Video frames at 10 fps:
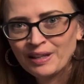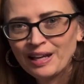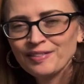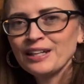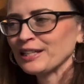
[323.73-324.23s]

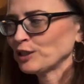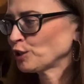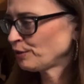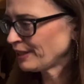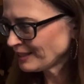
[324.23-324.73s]
And then I
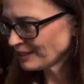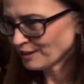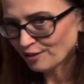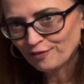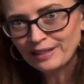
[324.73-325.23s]
traced
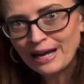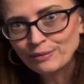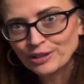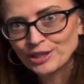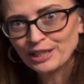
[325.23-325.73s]
the
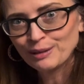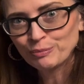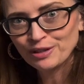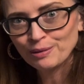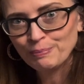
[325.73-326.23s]
flower shape
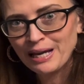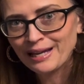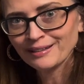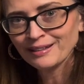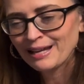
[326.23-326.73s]
with a
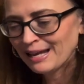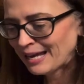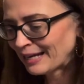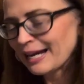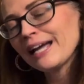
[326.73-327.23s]
pen.
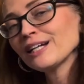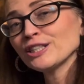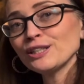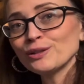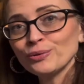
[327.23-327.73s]
And I
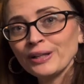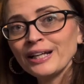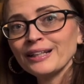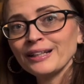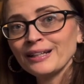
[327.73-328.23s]
actually
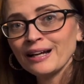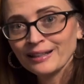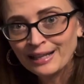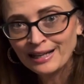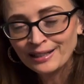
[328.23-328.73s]
created a
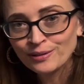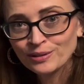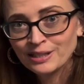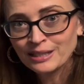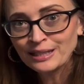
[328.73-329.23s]
cutout
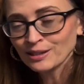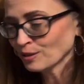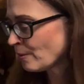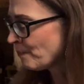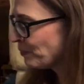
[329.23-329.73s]

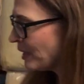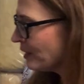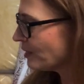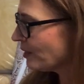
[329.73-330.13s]
stencil so